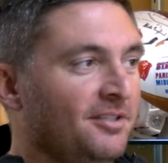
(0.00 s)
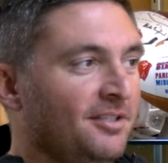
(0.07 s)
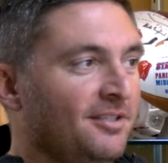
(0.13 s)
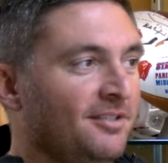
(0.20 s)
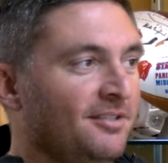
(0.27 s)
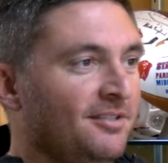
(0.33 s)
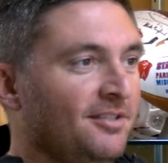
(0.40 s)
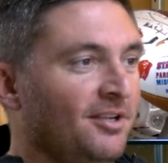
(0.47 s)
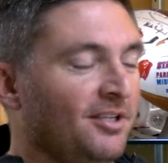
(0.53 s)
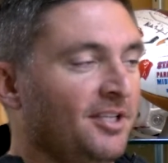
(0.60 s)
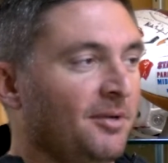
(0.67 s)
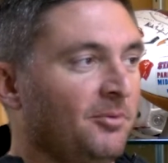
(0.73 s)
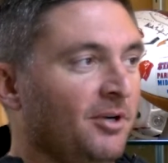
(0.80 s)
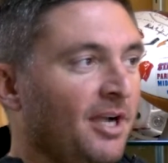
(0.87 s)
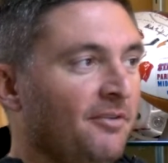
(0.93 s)
And I
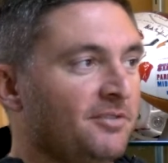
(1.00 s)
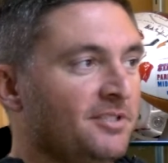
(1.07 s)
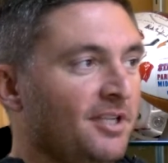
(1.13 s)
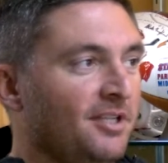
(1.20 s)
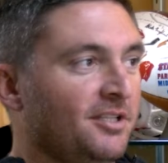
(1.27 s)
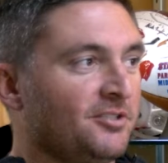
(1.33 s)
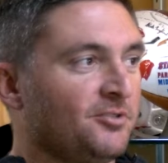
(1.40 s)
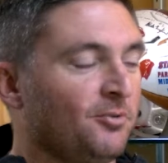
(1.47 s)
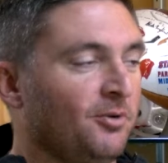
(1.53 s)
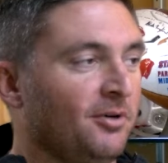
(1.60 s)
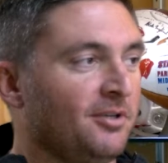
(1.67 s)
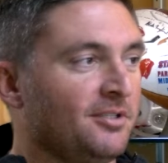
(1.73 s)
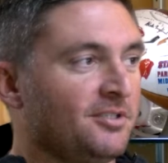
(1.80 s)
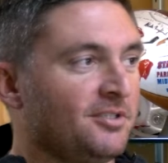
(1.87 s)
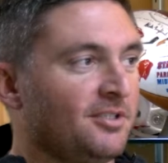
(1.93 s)
kept gravitating
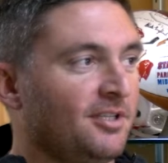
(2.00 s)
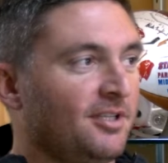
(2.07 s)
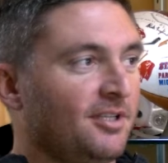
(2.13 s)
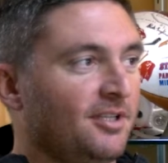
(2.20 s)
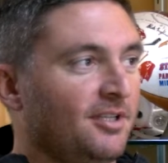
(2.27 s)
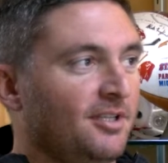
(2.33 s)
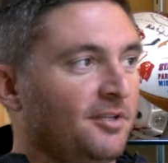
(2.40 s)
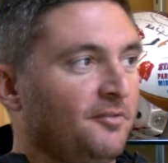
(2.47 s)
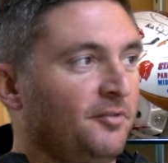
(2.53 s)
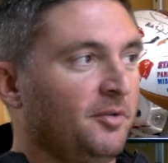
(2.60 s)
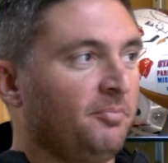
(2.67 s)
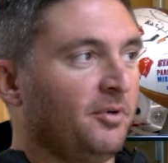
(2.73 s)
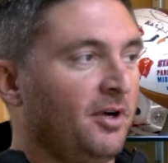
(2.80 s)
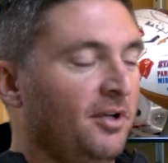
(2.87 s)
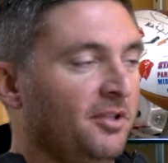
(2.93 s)
towards
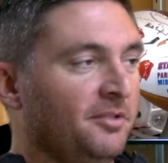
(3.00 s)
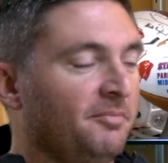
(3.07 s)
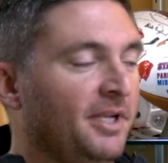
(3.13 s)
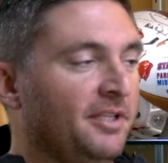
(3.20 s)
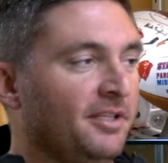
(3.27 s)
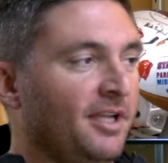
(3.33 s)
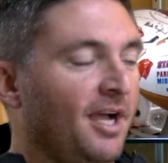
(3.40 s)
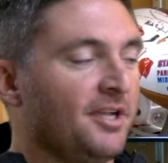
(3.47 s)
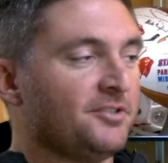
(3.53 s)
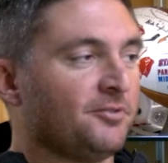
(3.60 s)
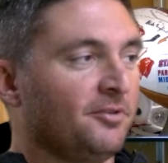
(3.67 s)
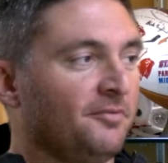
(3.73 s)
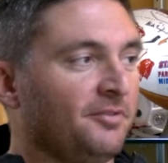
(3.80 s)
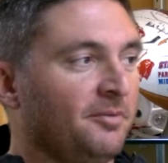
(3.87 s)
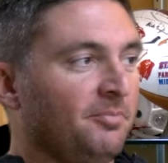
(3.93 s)
football and mainly high
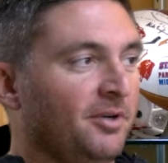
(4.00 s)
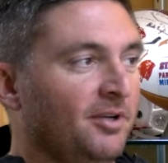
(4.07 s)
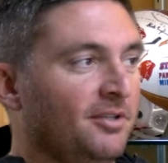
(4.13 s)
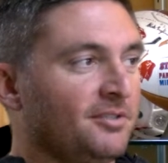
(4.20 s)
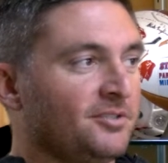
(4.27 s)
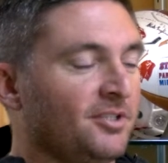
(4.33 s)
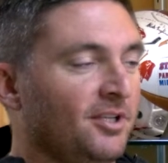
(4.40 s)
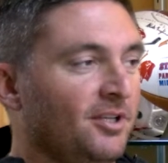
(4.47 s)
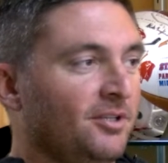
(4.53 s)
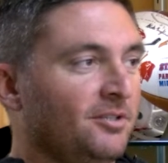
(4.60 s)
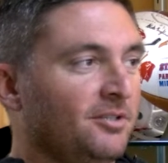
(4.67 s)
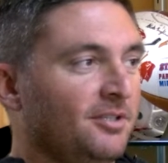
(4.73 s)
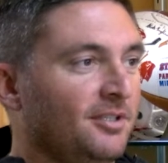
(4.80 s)
school football. And so,